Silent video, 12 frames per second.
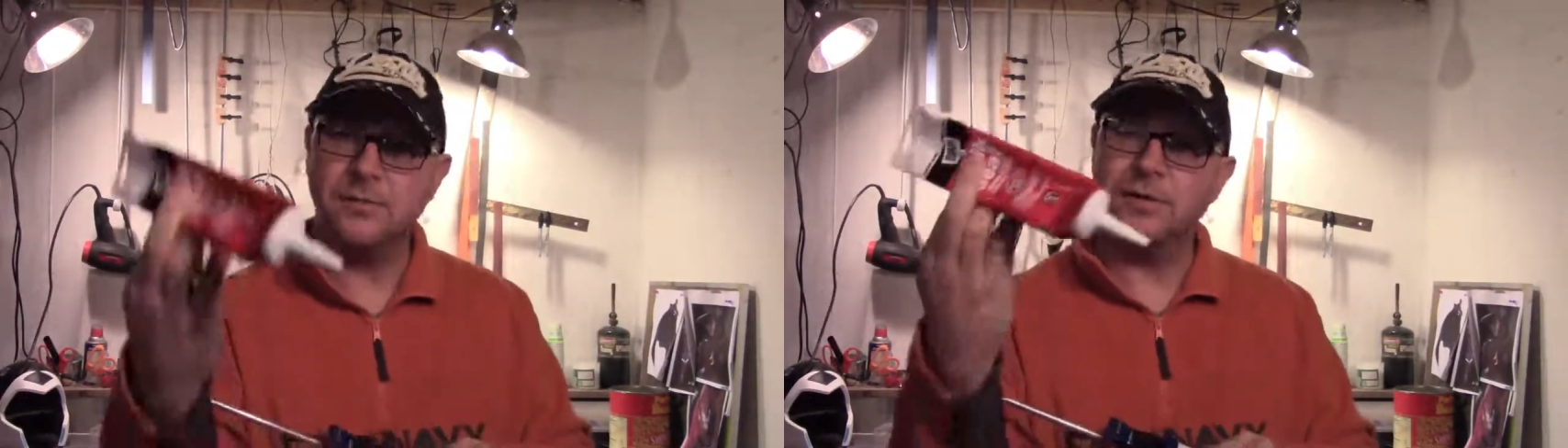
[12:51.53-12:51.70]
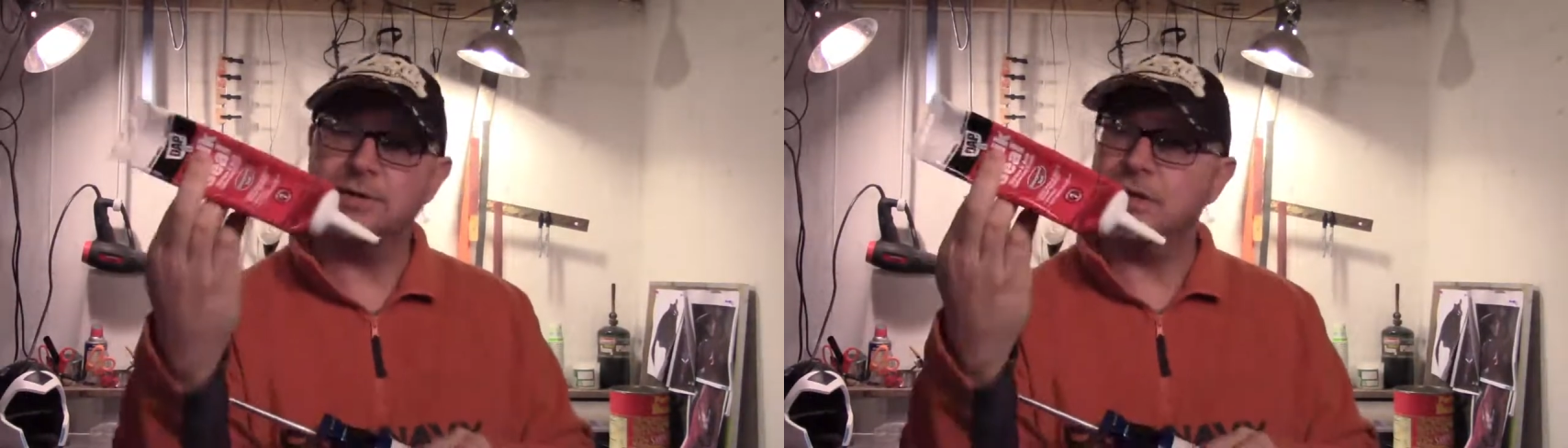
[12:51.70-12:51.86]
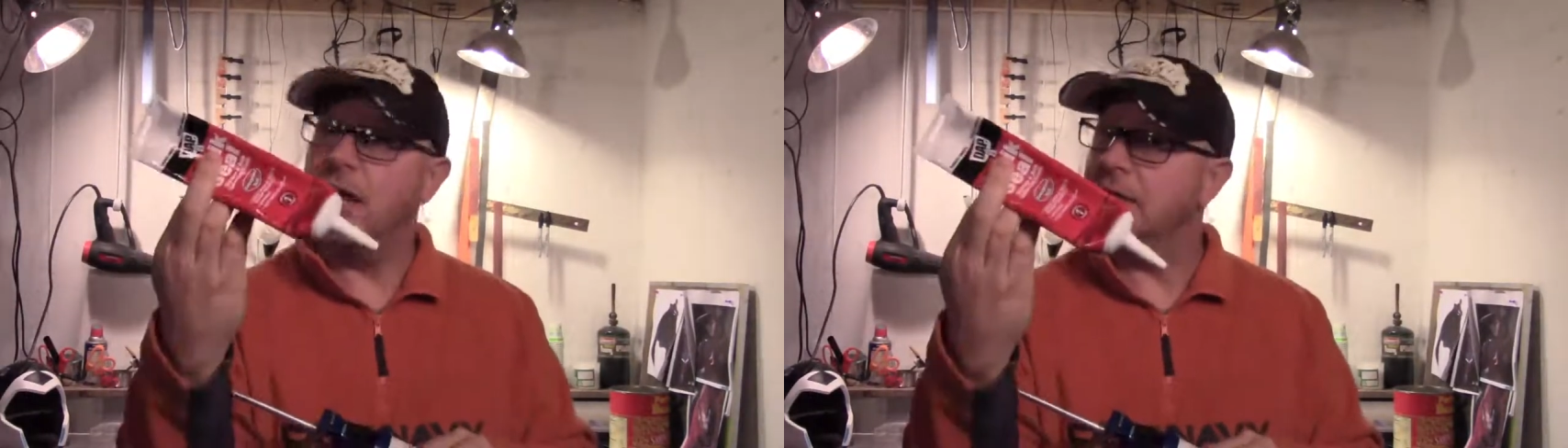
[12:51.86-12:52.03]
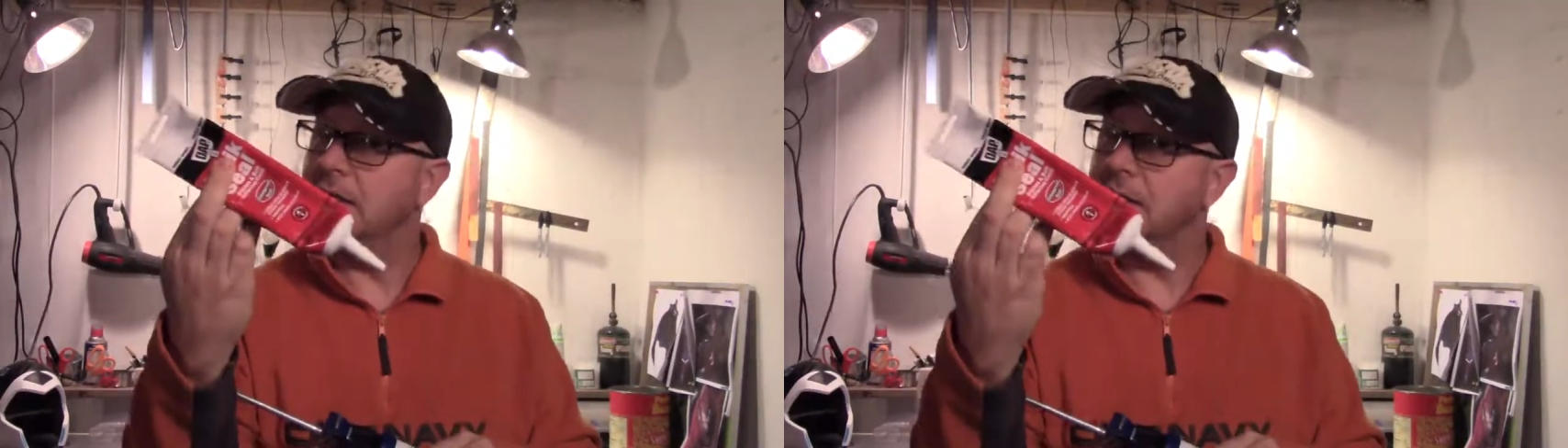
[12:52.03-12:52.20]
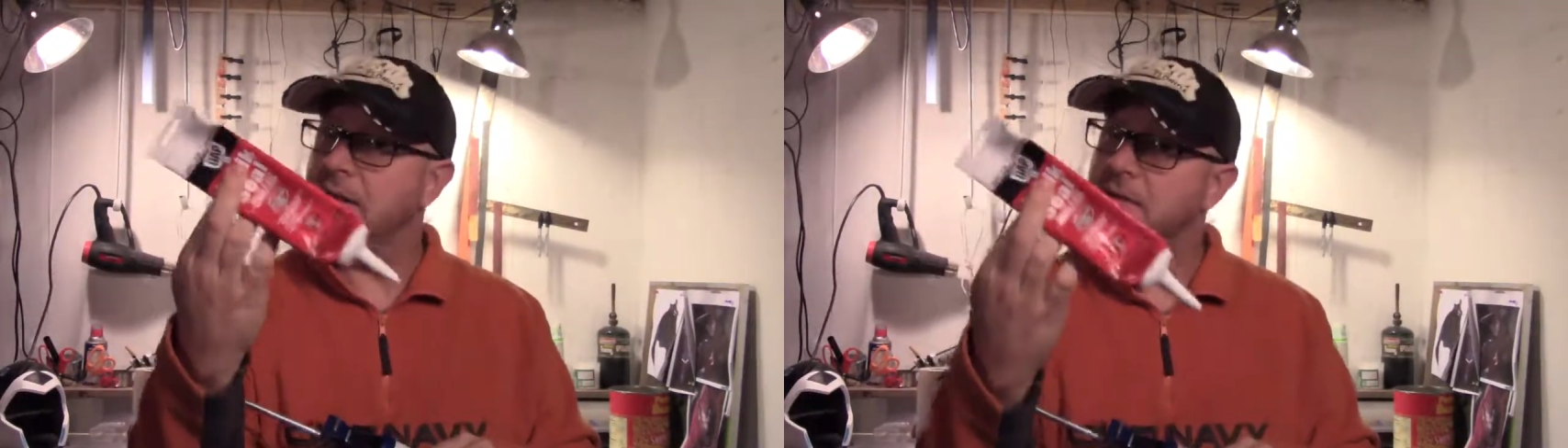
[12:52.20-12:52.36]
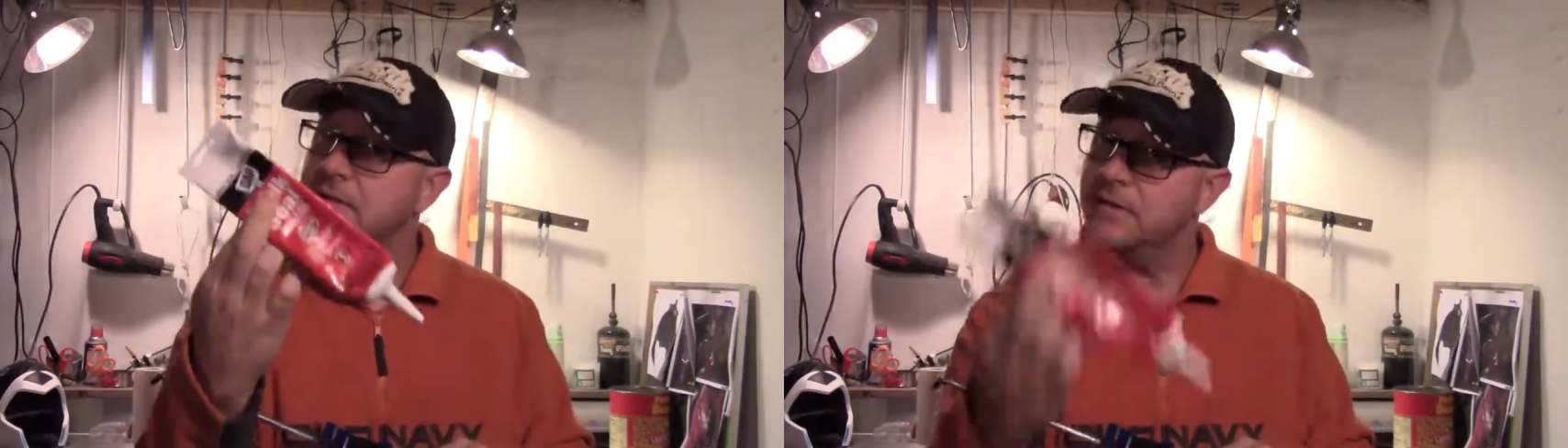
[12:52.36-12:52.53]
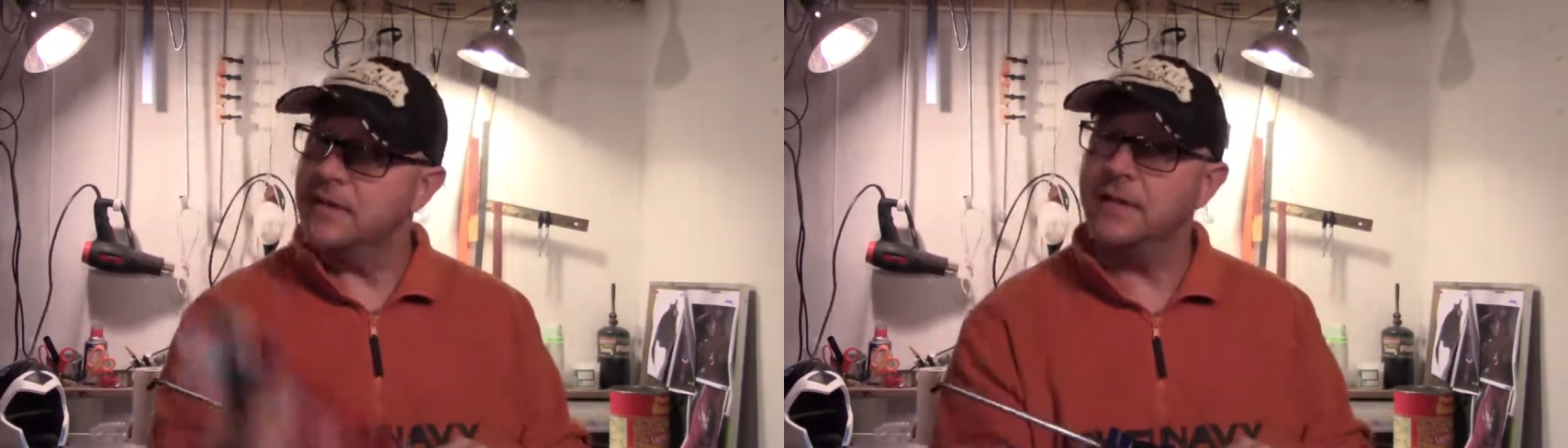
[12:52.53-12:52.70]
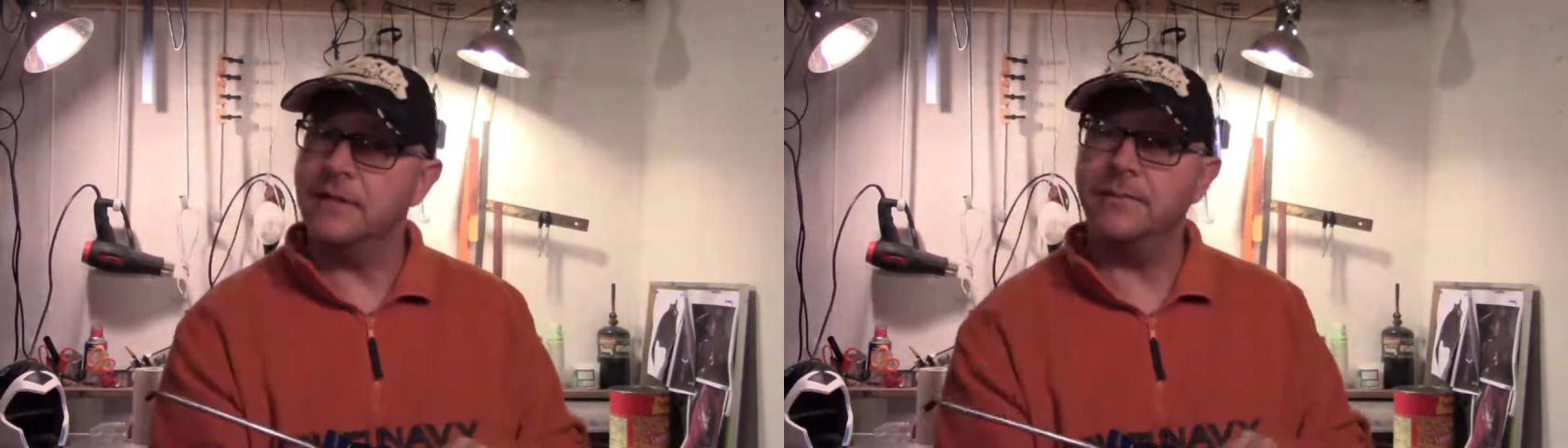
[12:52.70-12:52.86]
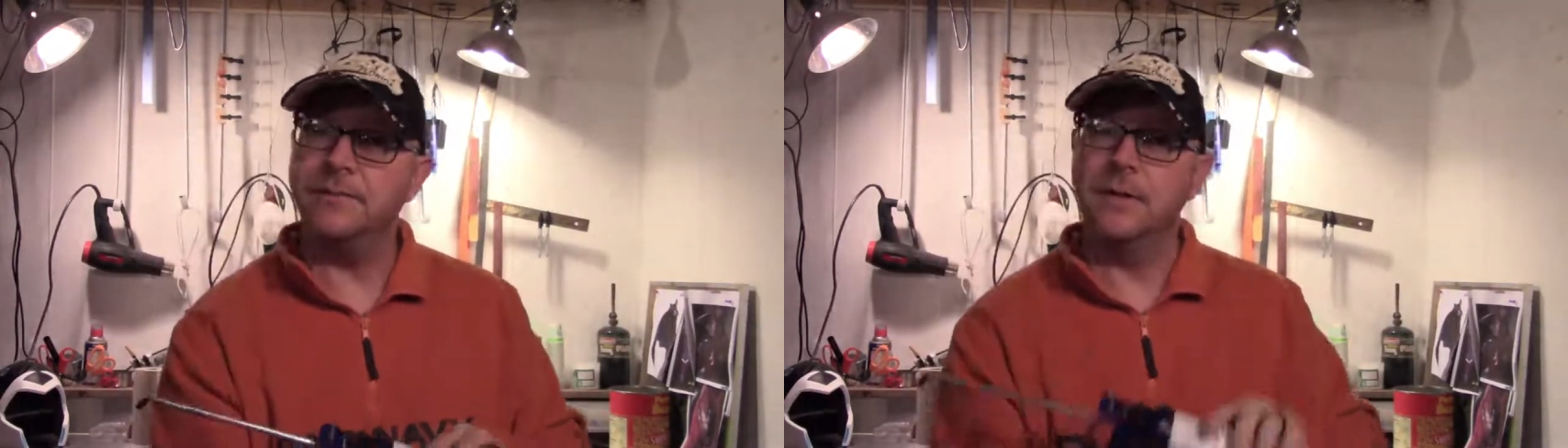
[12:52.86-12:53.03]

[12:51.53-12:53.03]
which I did not see,